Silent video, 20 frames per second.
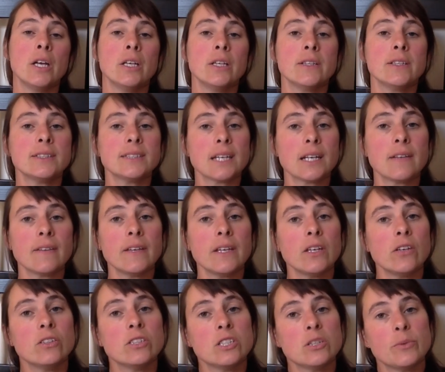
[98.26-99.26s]
The second thing
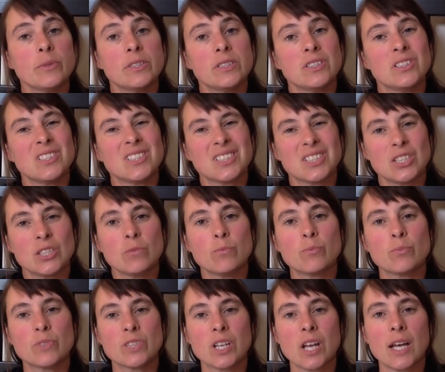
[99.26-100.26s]
you can do is just to
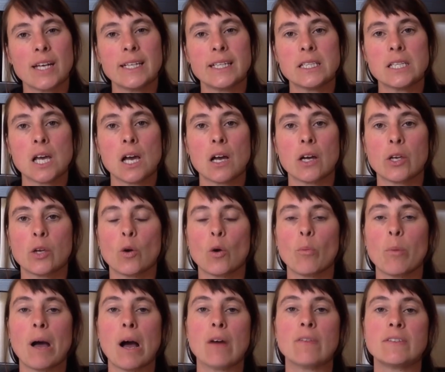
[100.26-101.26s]
slightly tuck
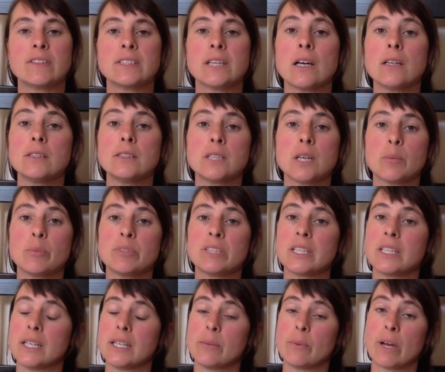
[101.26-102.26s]
your pelvis under,
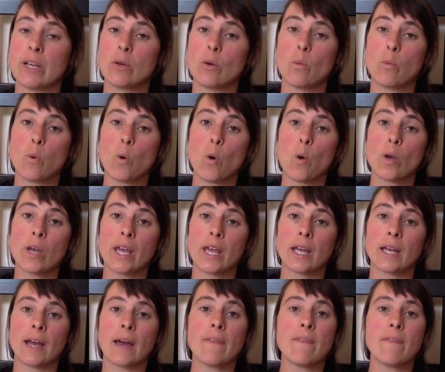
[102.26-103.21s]
particularly when you're walking,